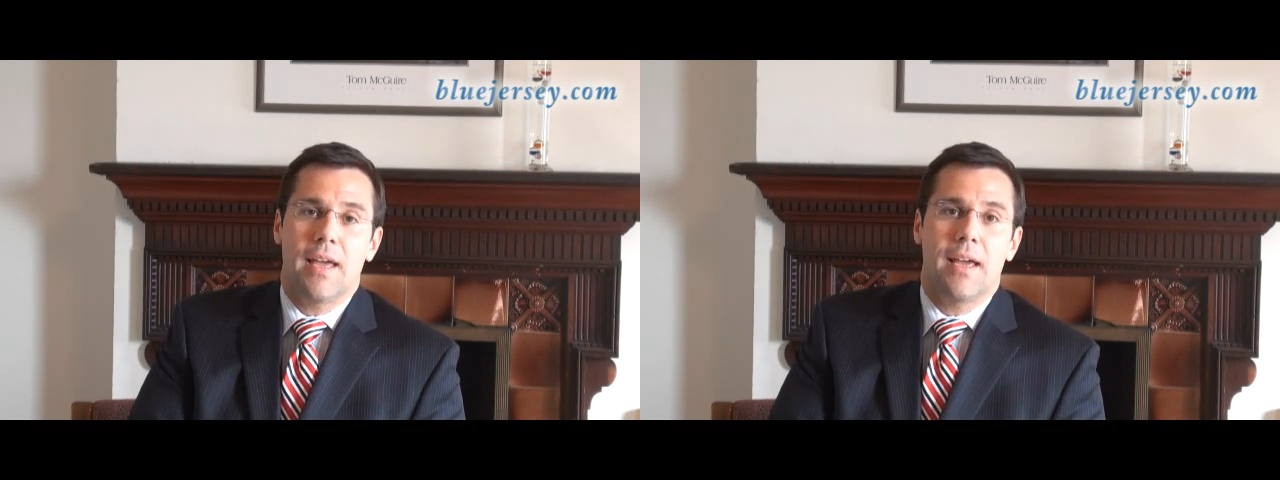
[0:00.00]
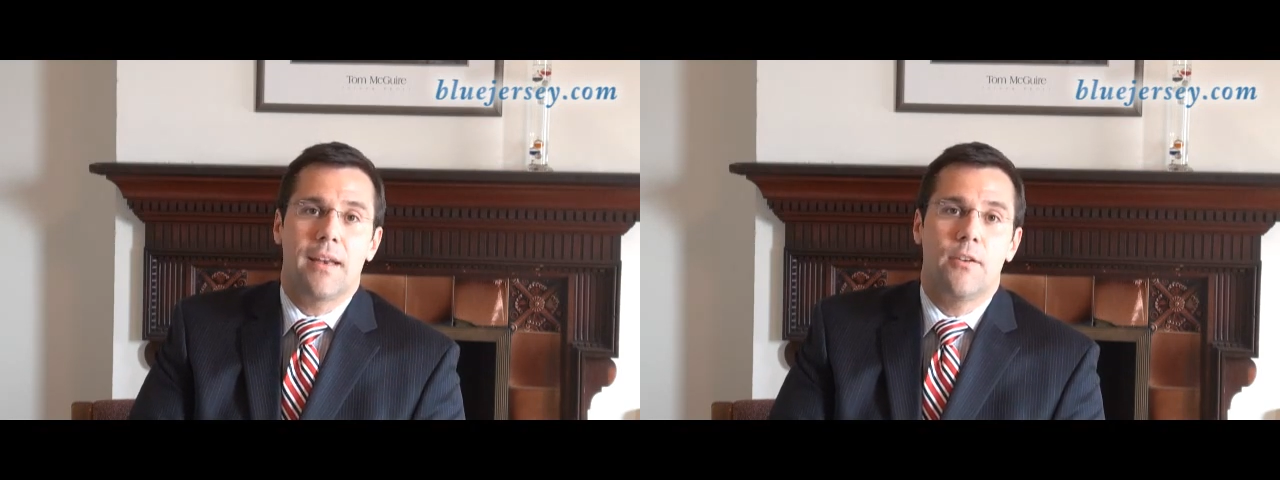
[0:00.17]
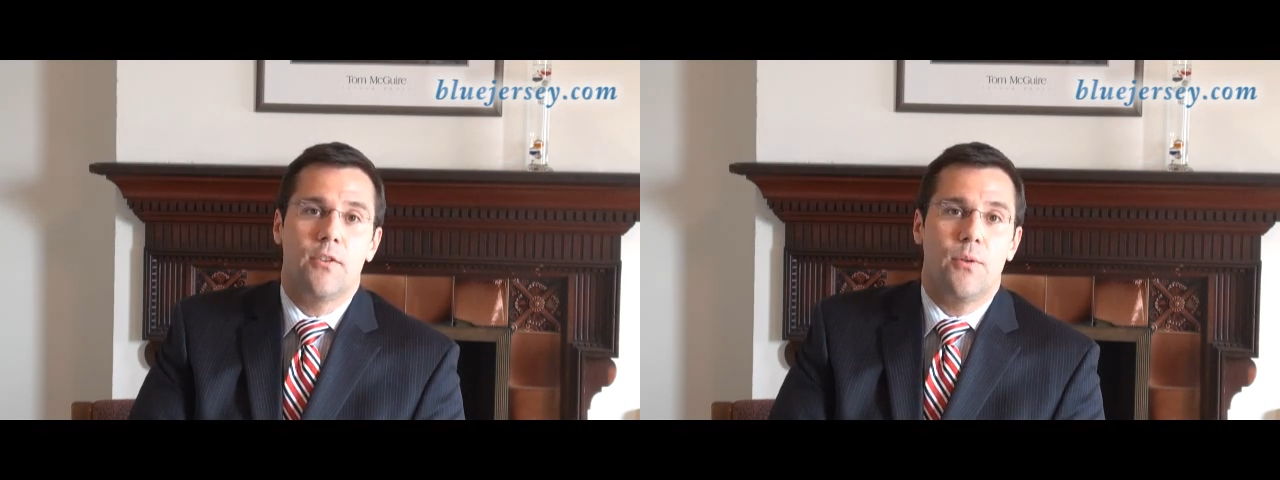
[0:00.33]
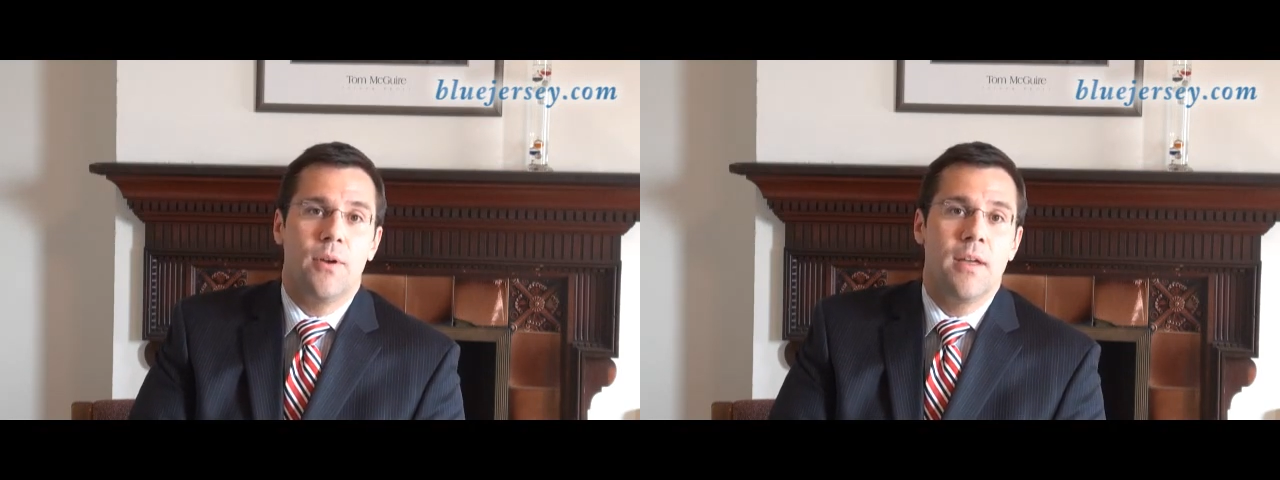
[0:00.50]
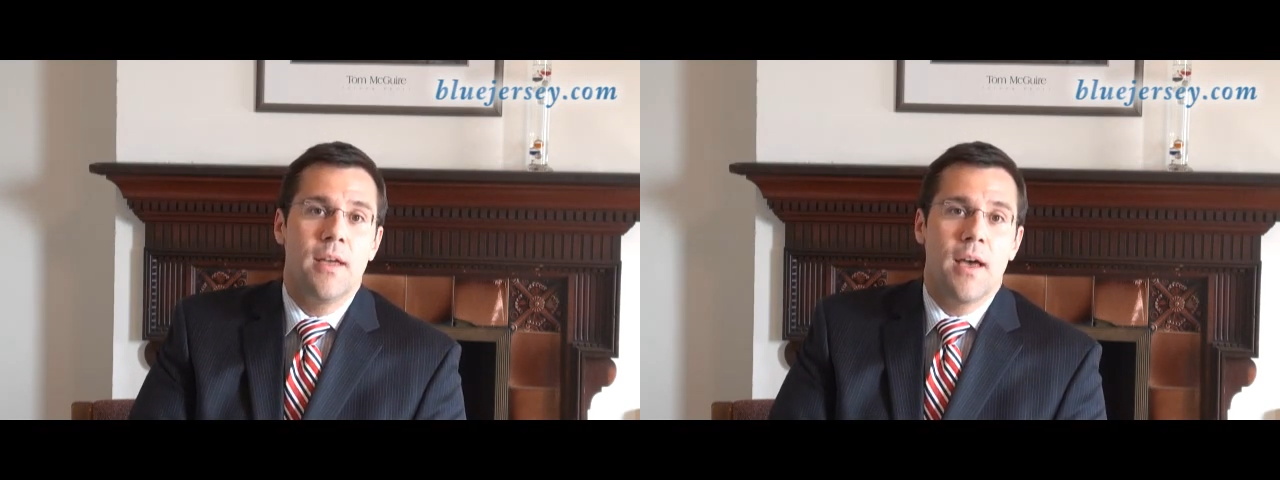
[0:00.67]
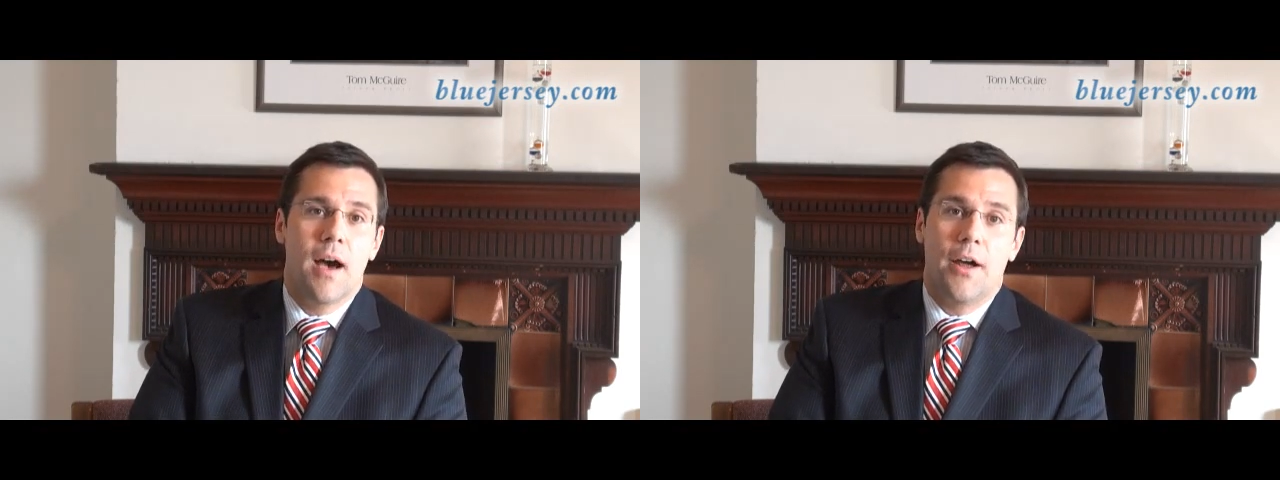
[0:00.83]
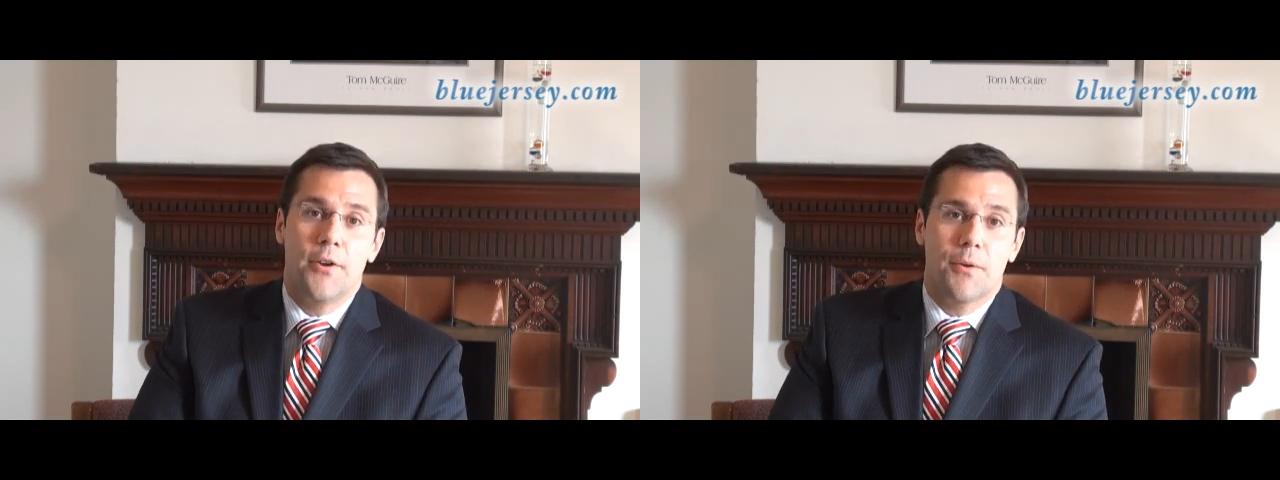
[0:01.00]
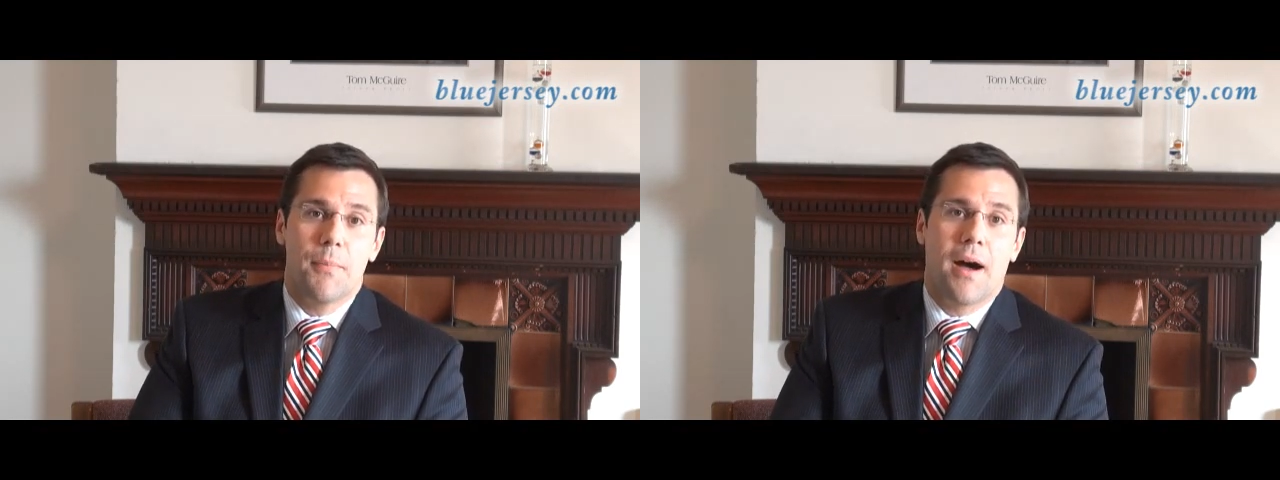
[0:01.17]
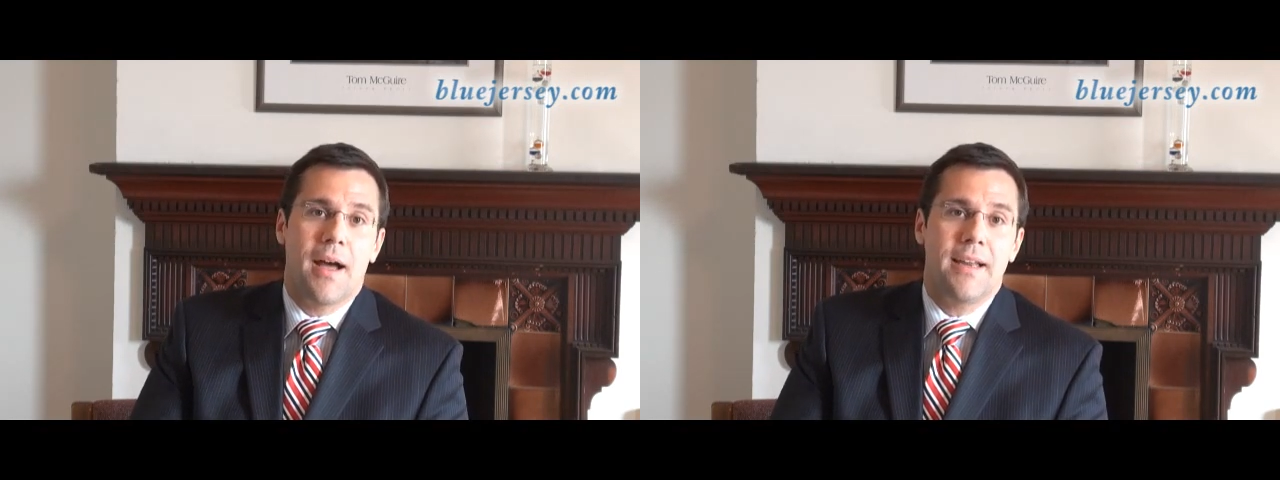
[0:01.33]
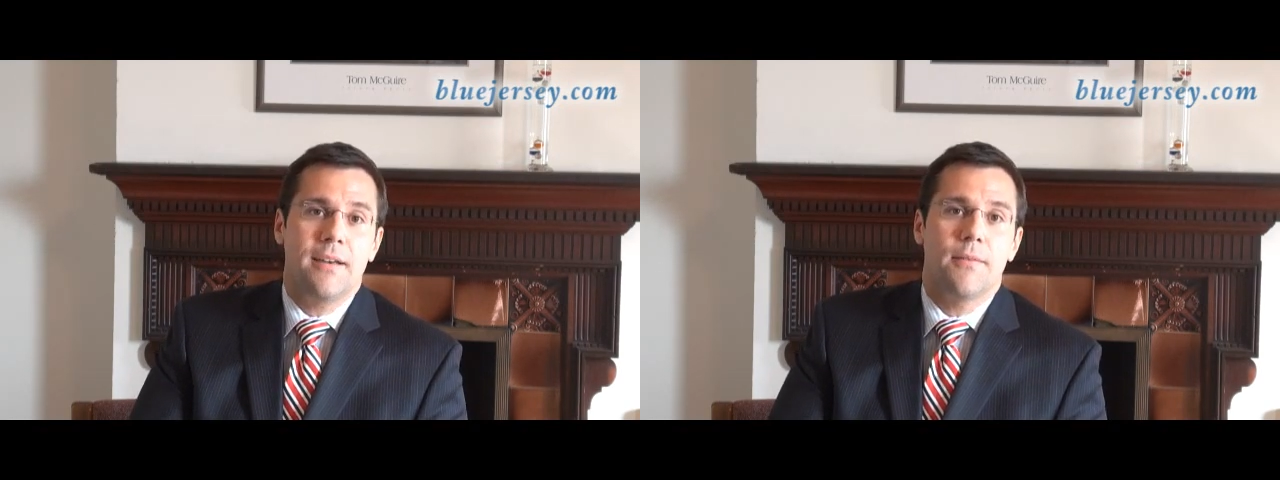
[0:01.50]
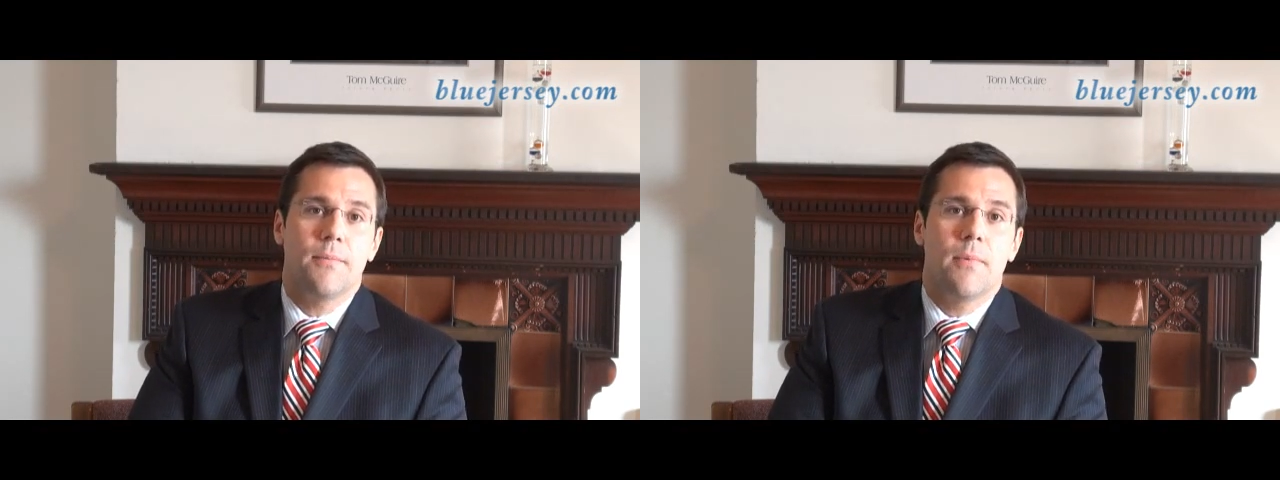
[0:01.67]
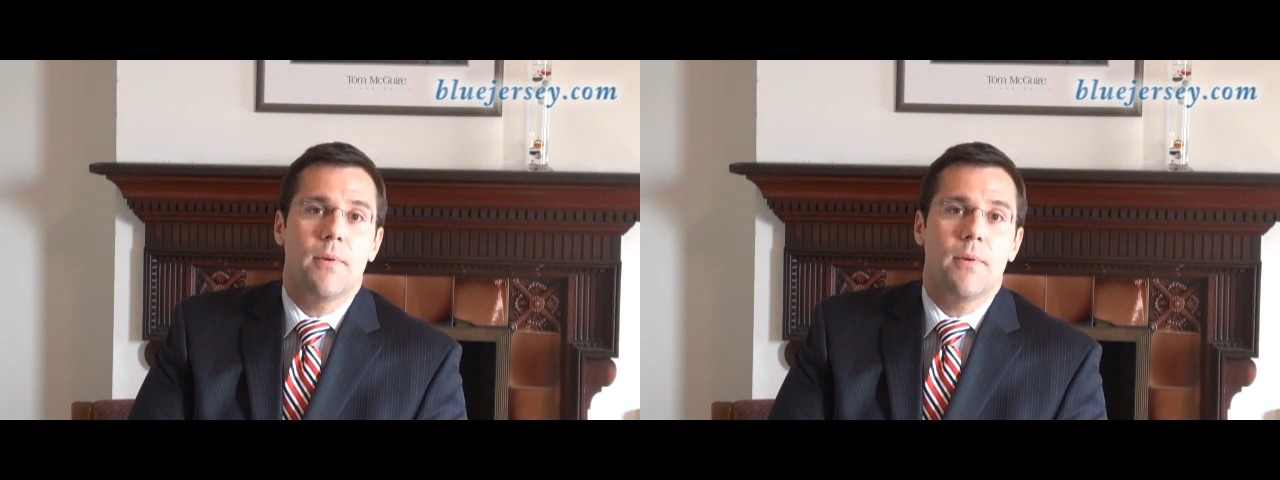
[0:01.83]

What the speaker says: can to undermine